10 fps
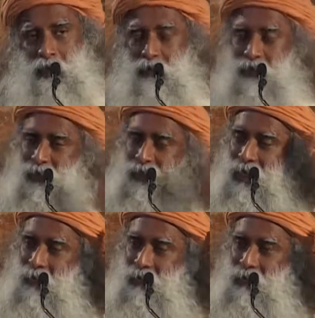Whatever is
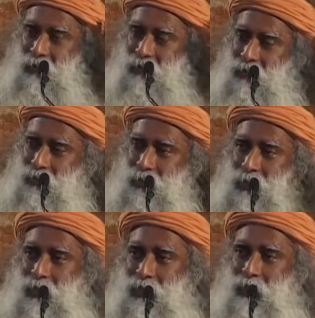happening
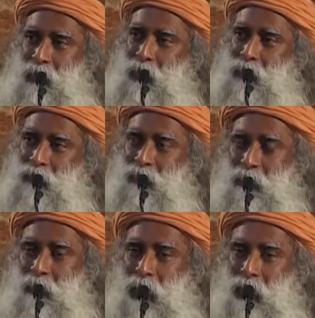in the image of
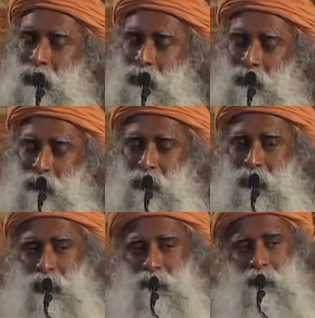your mind, in the
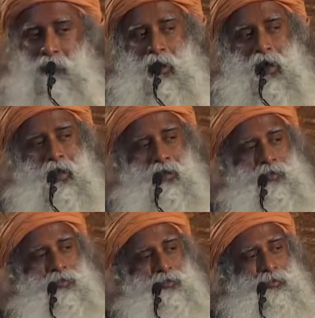mirror of your
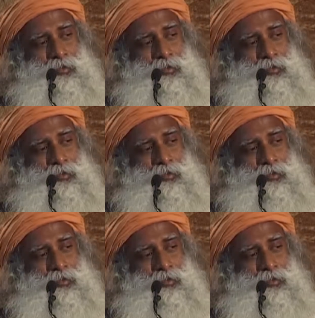mind,